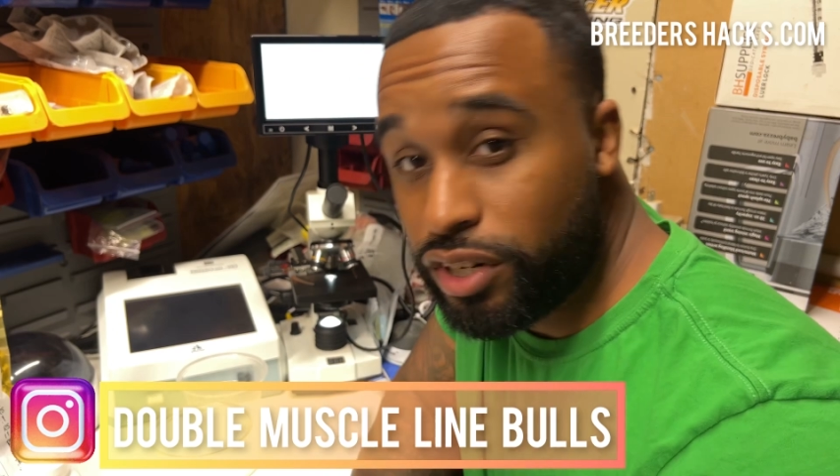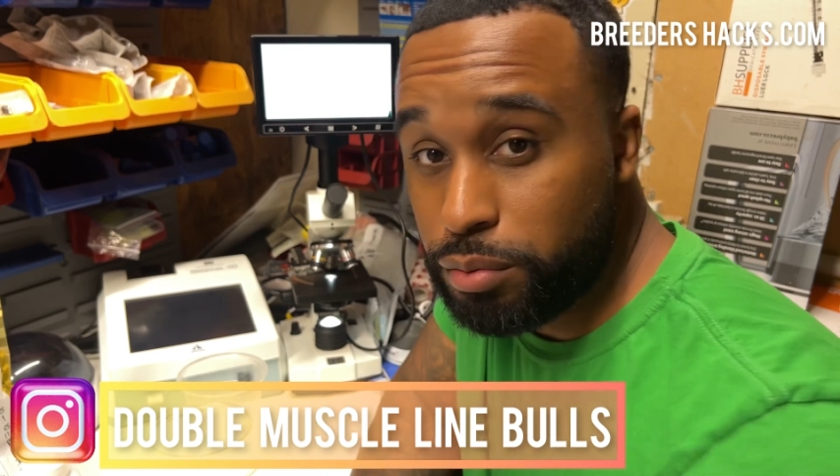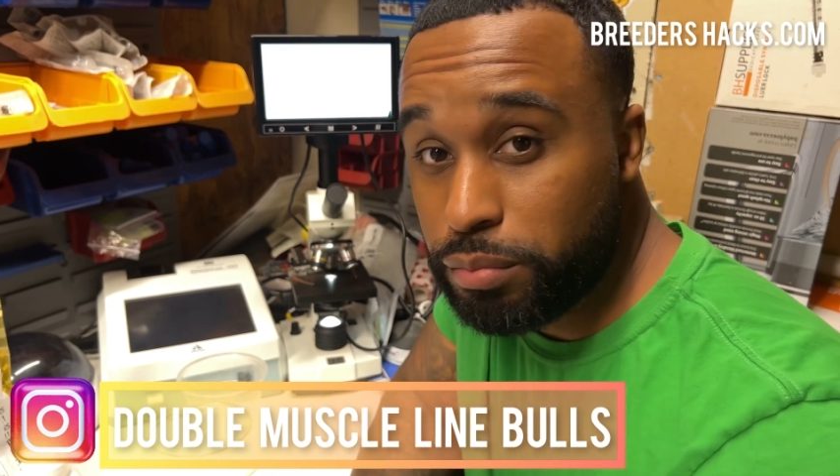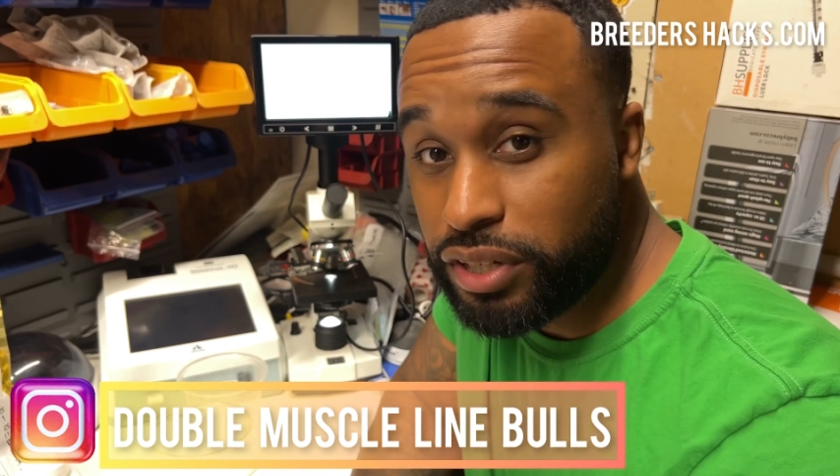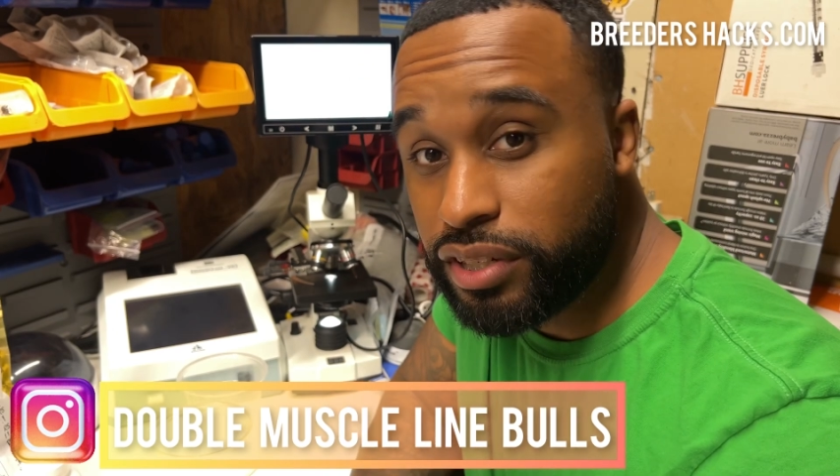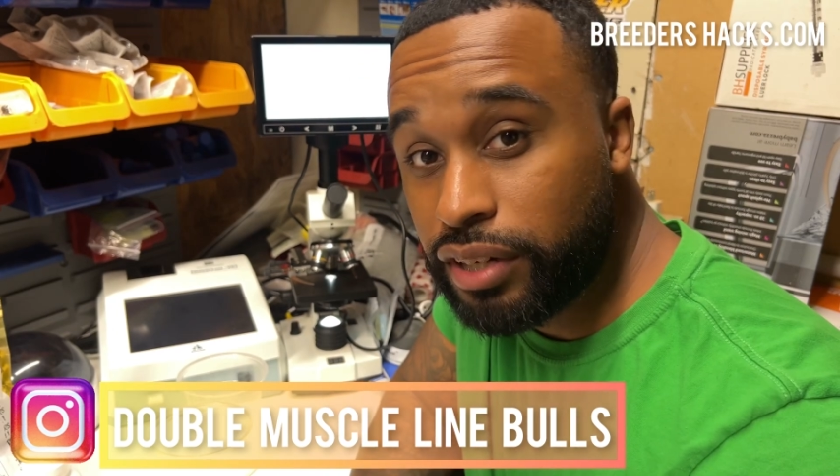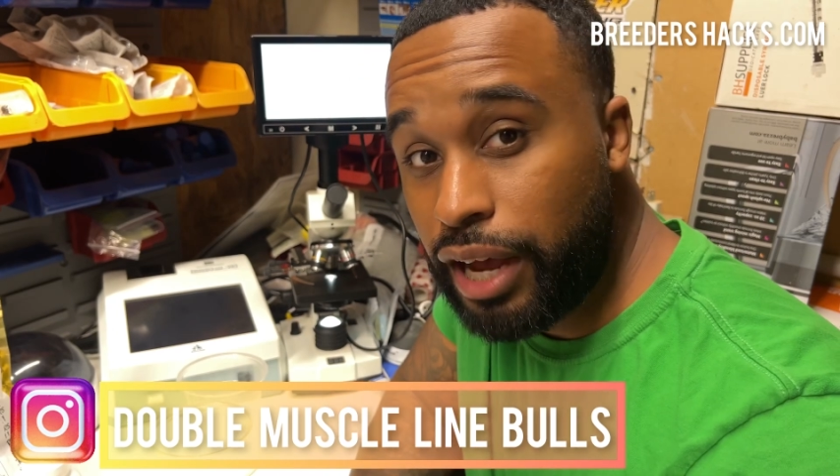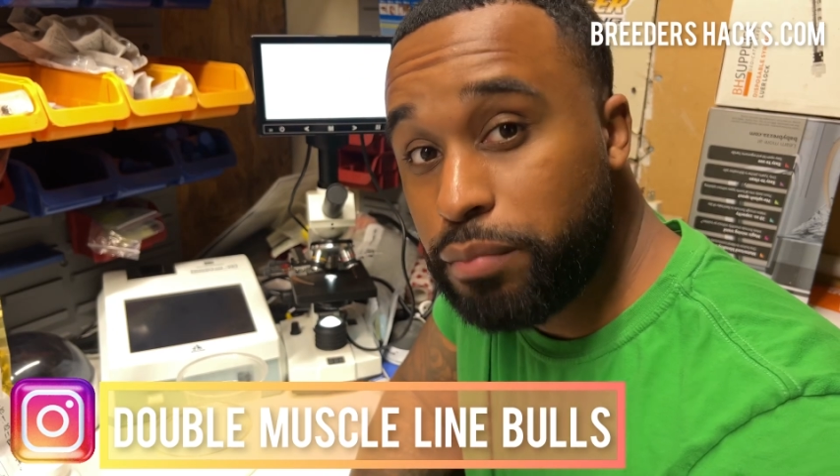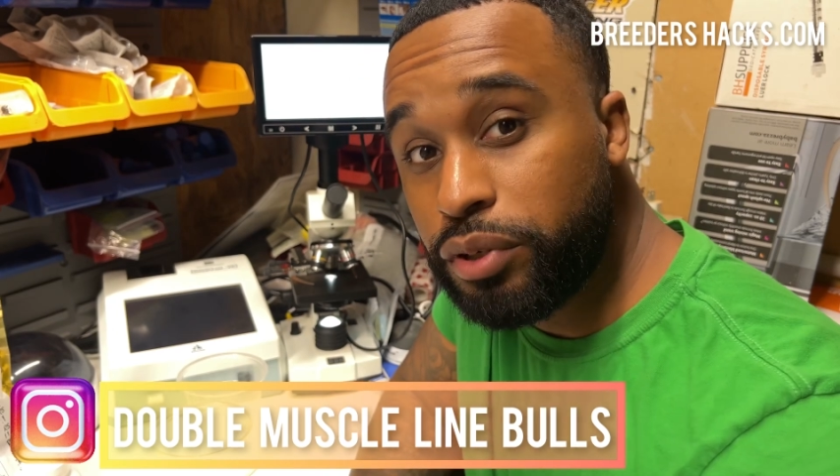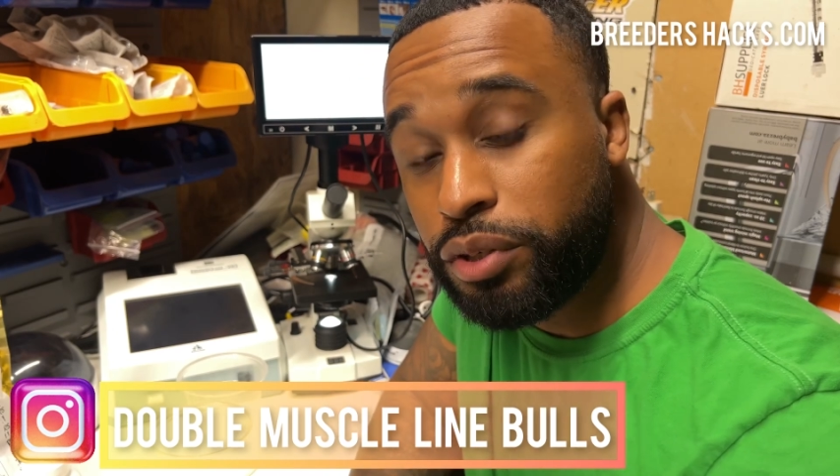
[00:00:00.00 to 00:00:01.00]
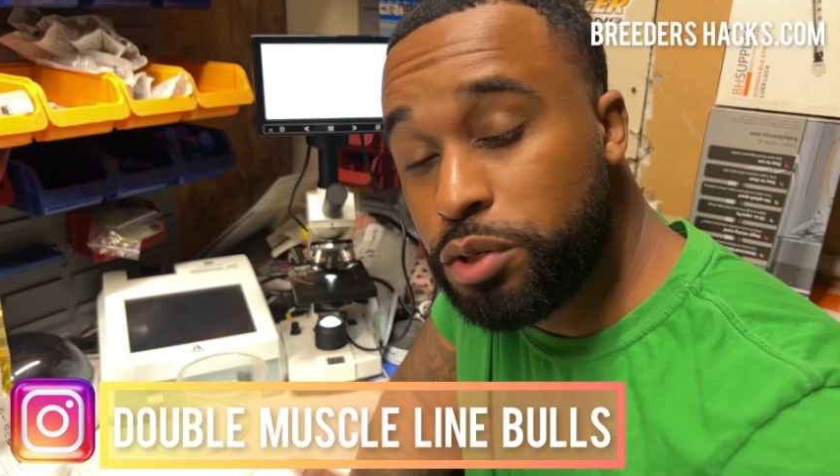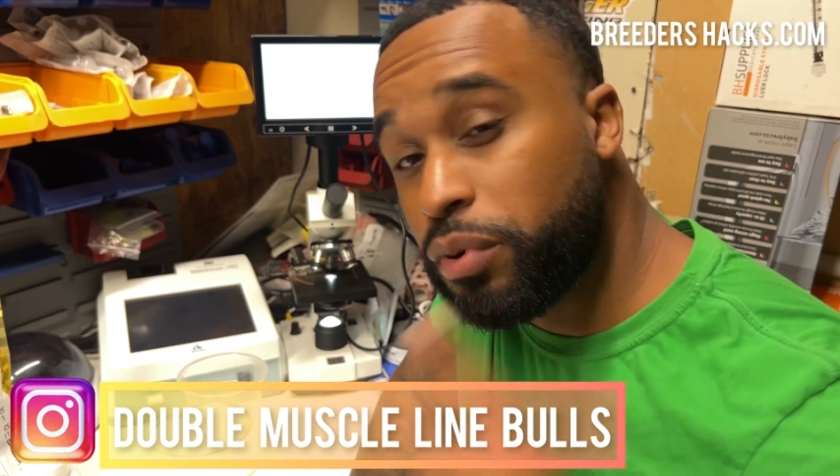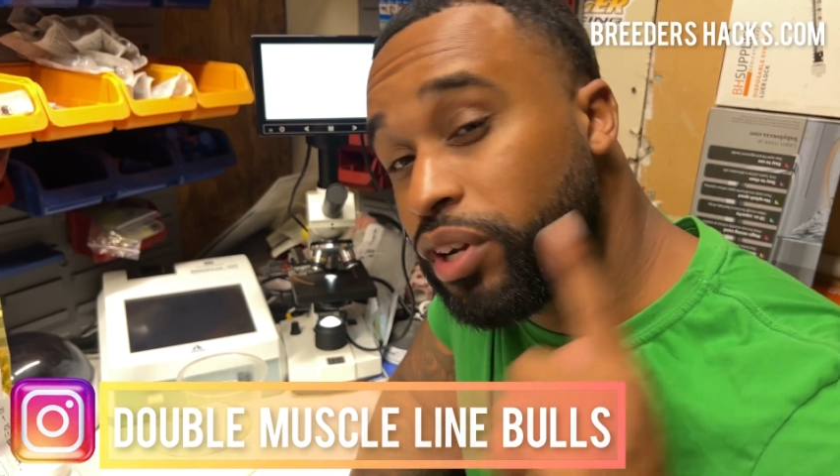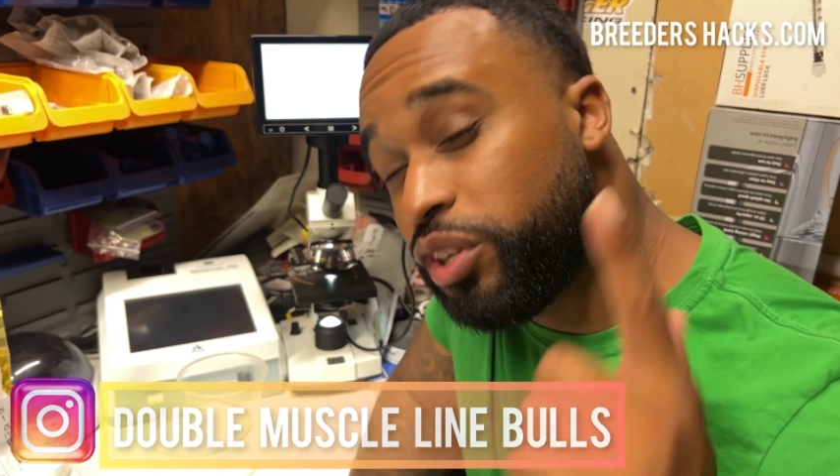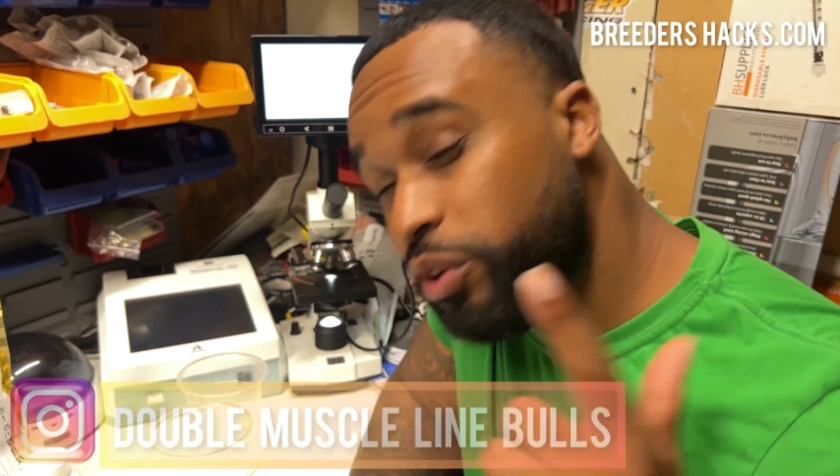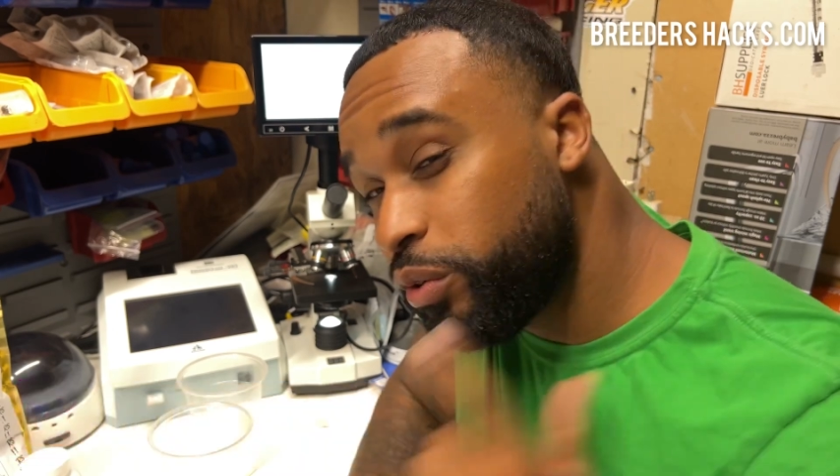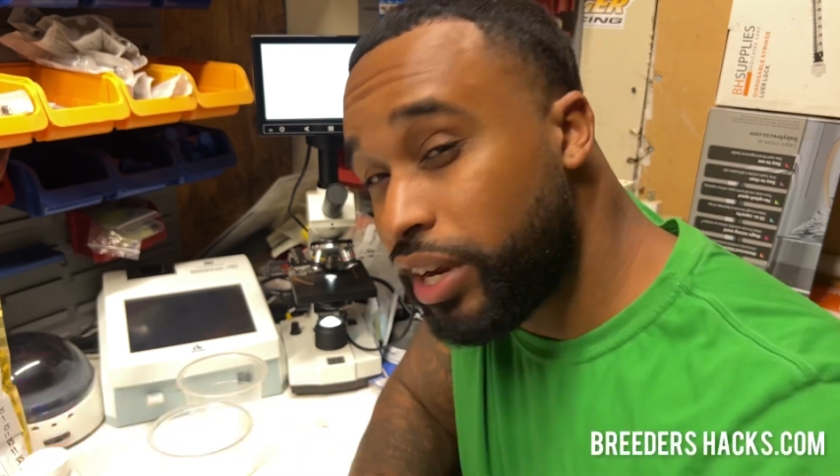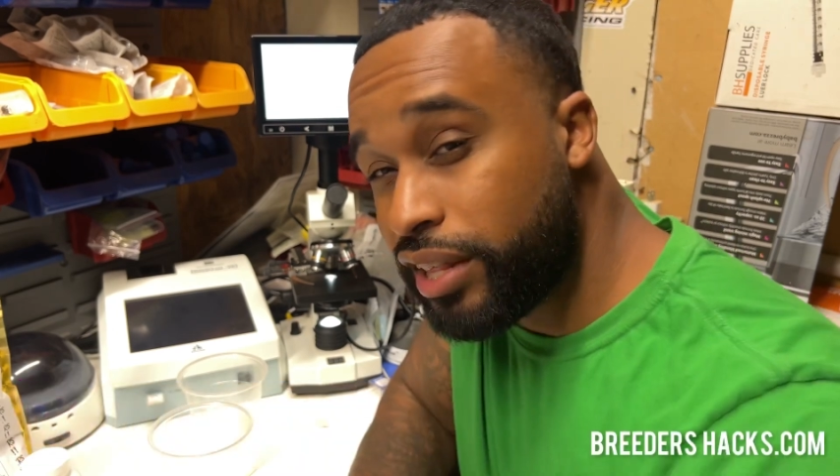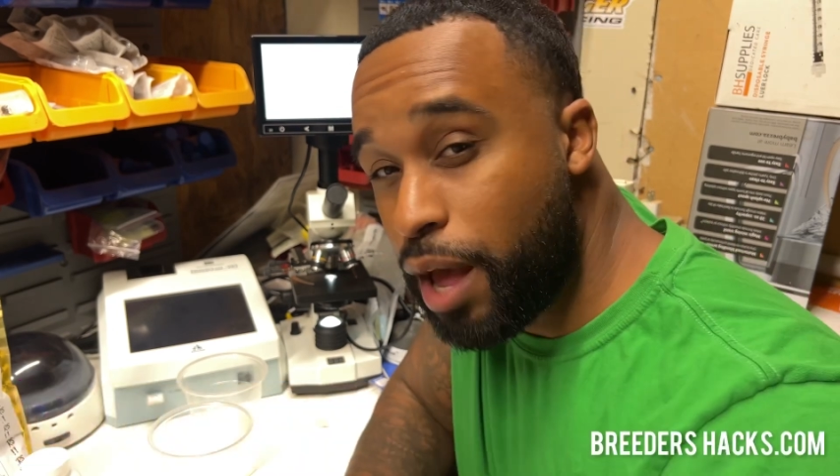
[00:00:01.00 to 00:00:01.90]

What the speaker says: Double Muscle Line Bulls, bringing you another